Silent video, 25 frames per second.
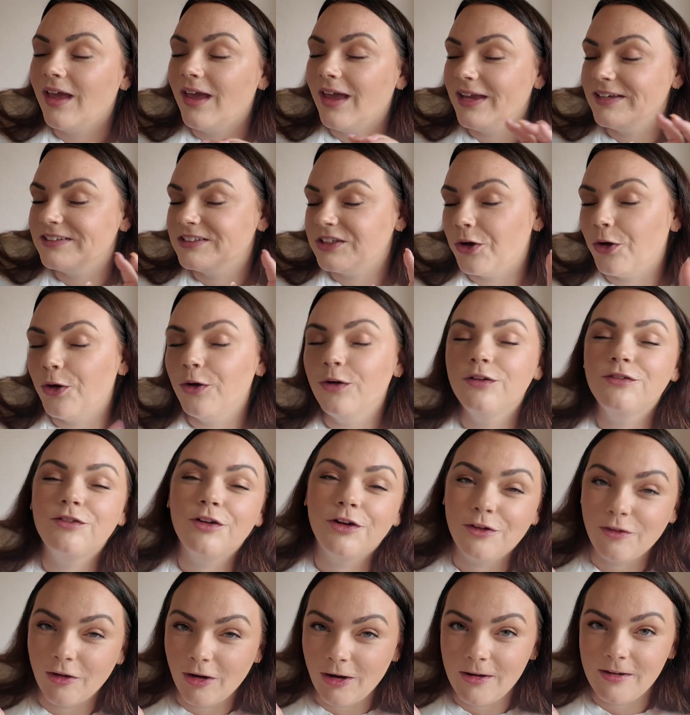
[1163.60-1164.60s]
It's
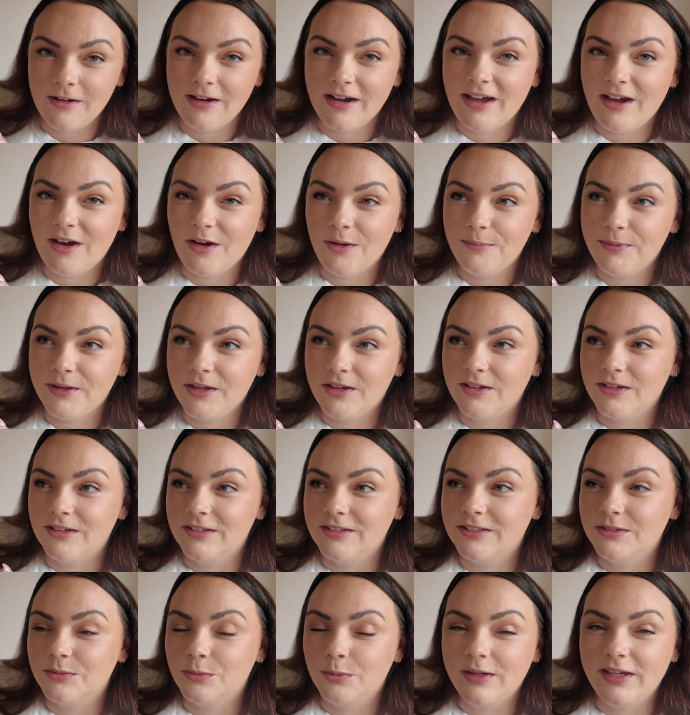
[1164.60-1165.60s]
overgrown now
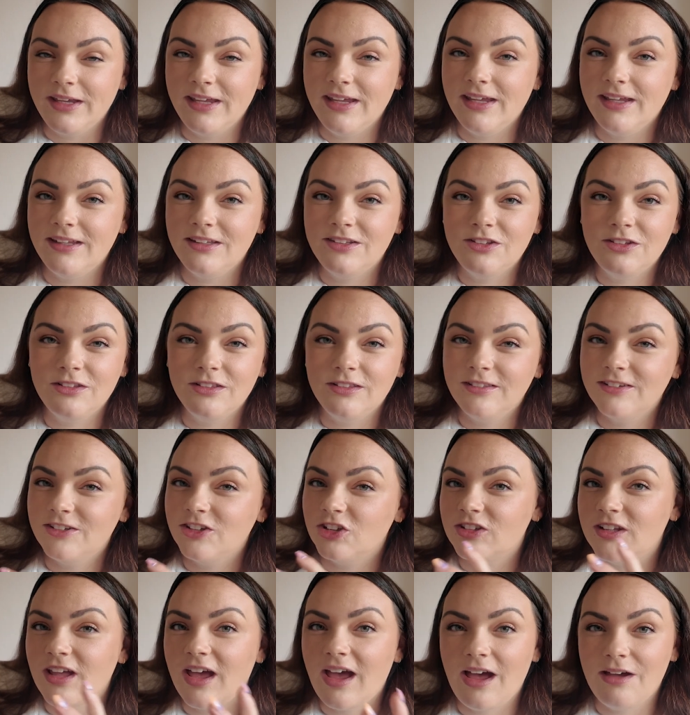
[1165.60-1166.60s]
because we
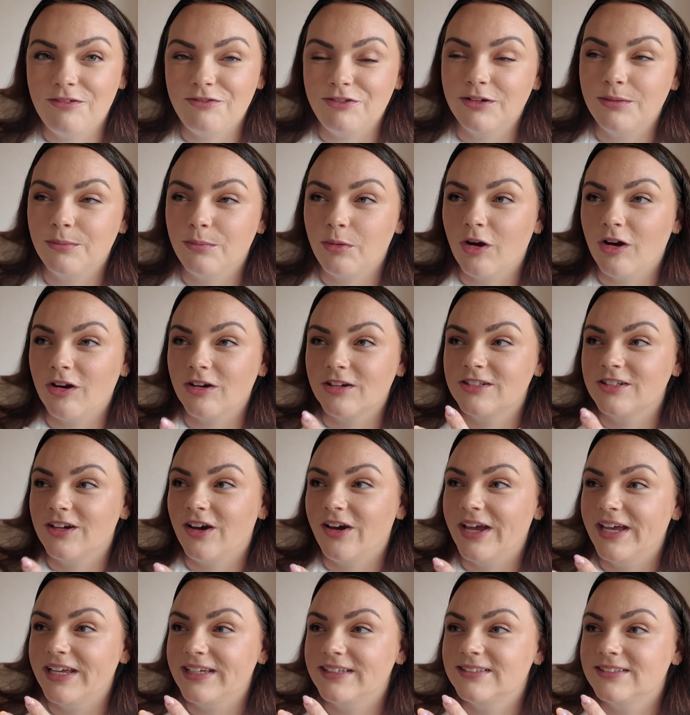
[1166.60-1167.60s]
just haven't
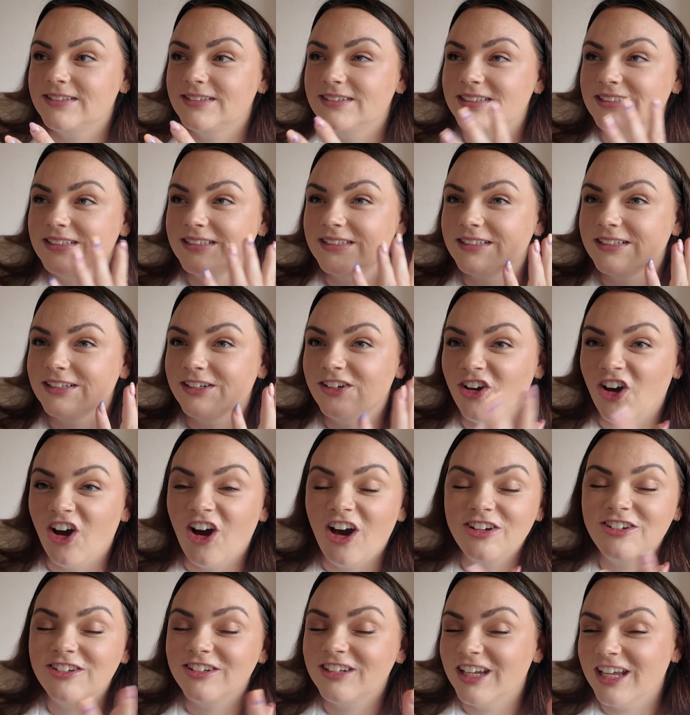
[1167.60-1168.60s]
prioritized
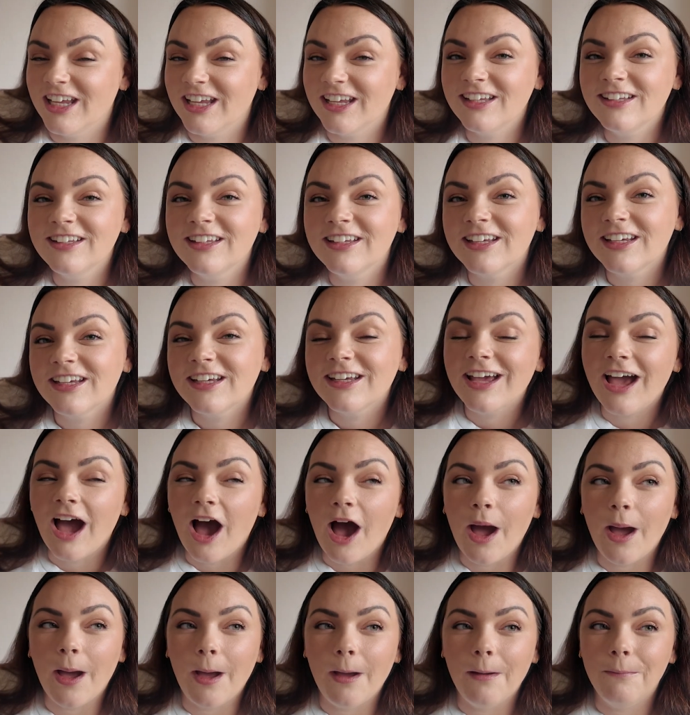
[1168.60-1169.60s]
gardening.
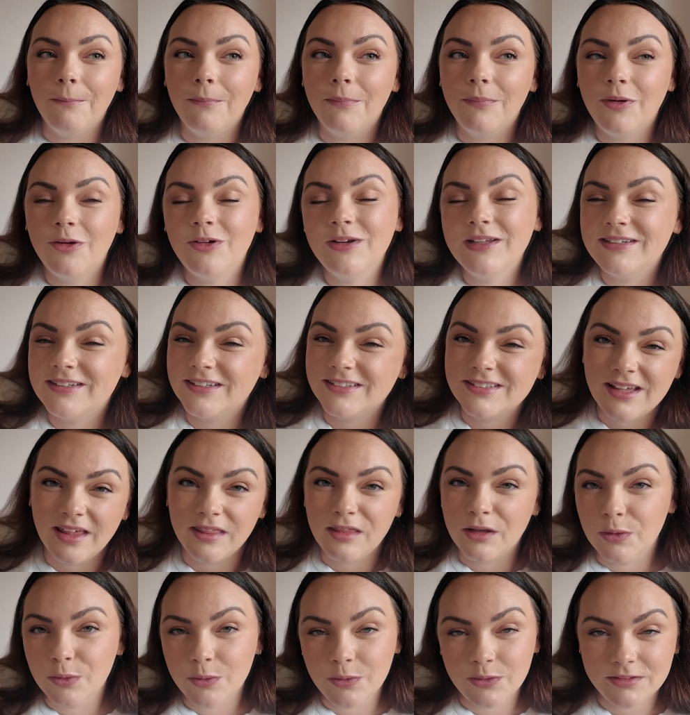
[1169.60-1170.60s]
Ollie does like
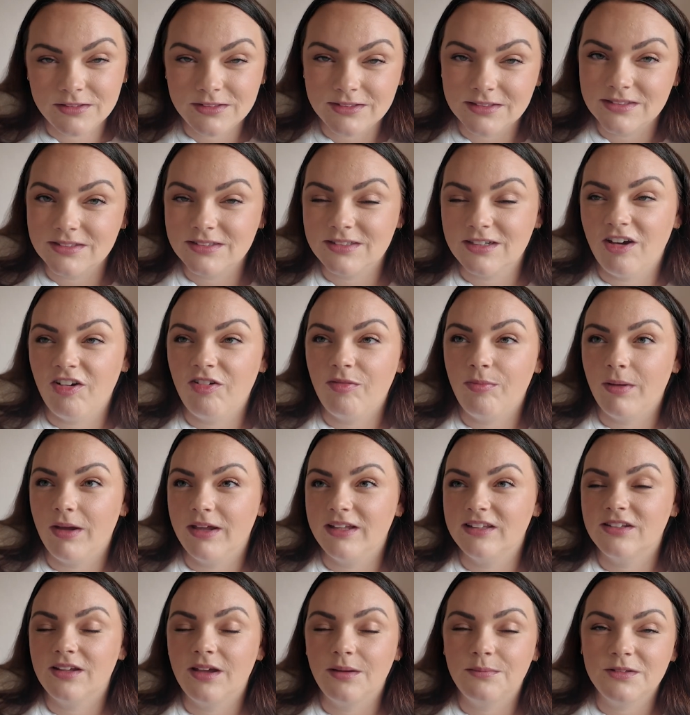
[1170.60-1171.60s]
the lawns and stuff, but
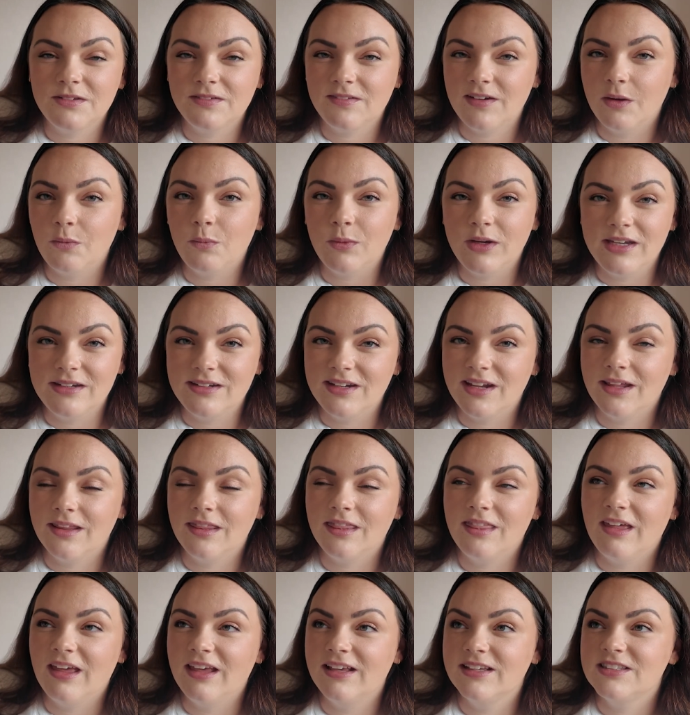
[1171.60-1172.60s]
in terms of like weeding
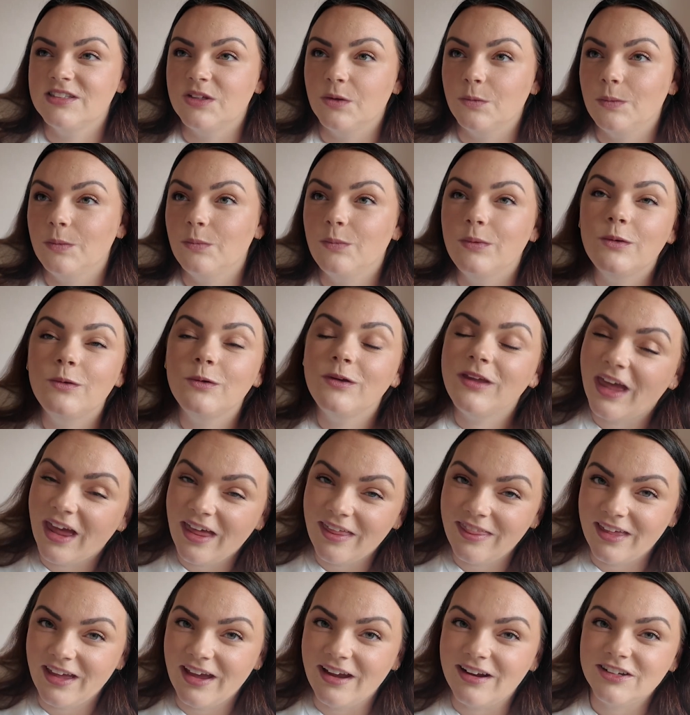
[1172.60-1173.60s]
and things, so we will
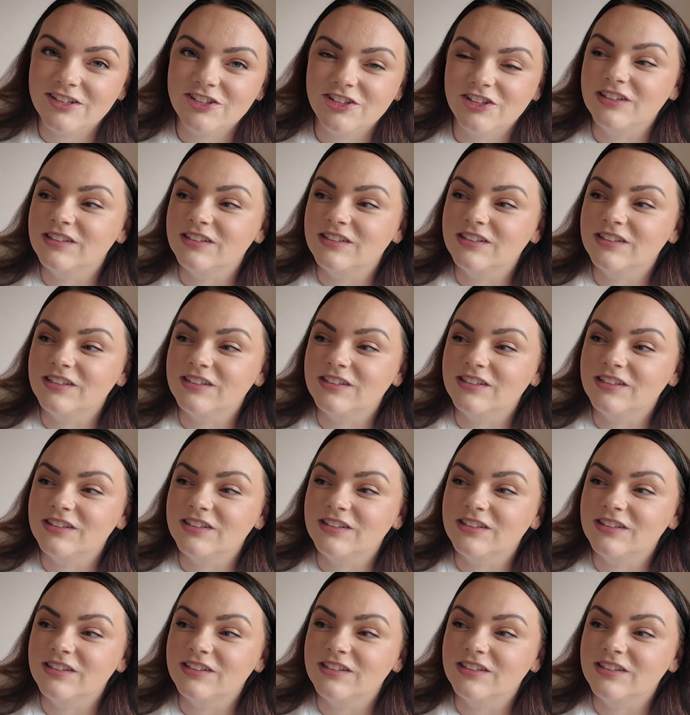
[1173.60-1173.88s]
get there.